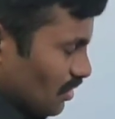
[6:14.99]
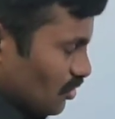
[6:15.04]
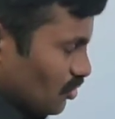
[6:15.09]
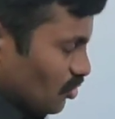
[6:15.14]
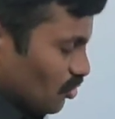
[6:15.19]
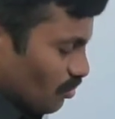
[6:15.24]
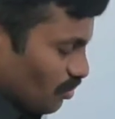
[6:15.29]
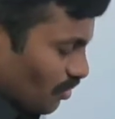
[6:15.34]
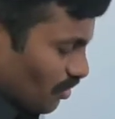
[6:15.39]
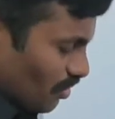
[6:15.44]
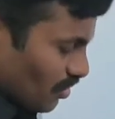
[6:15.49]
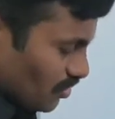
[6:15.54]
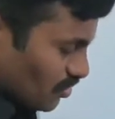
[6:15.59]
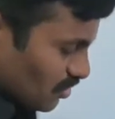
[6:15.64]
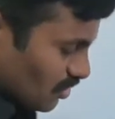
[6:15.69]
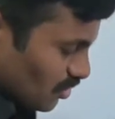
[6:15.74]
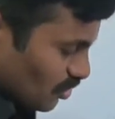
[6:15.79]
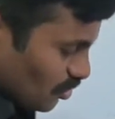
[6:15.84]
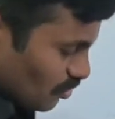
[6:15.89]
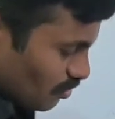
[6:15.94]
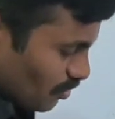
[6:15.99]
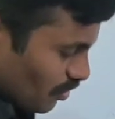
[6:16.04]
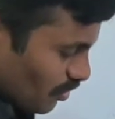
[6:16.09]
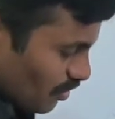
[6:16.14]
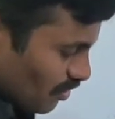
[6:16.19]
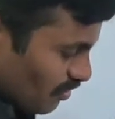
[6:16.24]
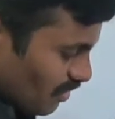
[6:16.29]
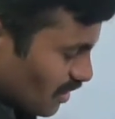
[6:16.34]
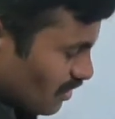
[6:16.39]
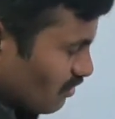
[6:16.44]
in 2 power 2 and 2
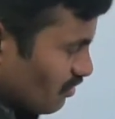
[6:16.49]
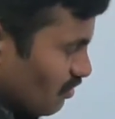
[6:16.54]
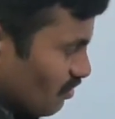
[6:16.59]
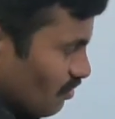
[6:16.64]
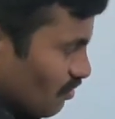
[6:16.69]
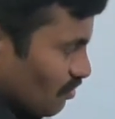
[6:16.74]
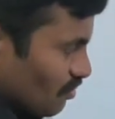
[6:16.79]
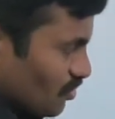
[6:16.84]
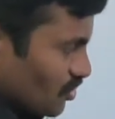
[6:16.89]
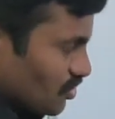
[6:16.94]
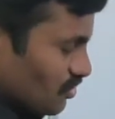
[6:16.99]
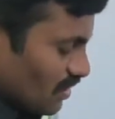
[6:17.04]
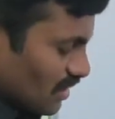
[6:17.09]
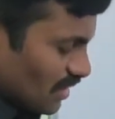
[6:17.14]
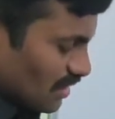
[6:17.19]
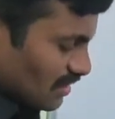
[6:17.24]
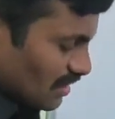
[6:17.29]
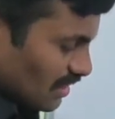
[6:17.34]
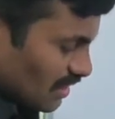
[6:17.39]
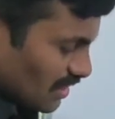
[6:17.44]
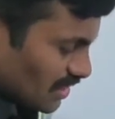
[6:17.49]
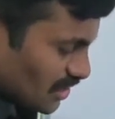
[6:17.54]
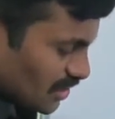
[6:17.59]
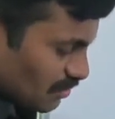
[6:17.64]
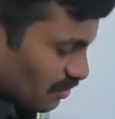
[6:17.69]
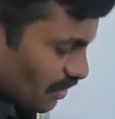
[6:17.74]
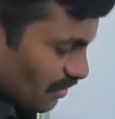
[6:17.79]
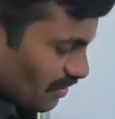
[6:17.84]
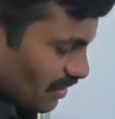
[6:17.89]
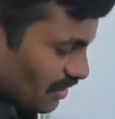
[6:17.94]
power 1, which one is the
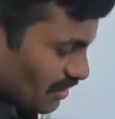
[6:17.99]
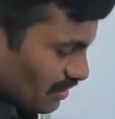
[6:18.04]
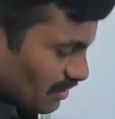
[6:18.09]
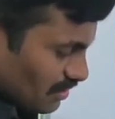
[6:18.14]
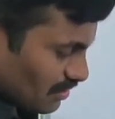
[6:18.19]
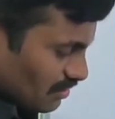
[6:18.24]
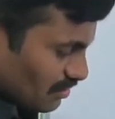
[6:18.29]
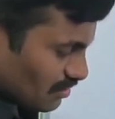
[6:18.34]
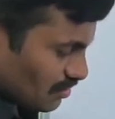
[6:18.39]
least power?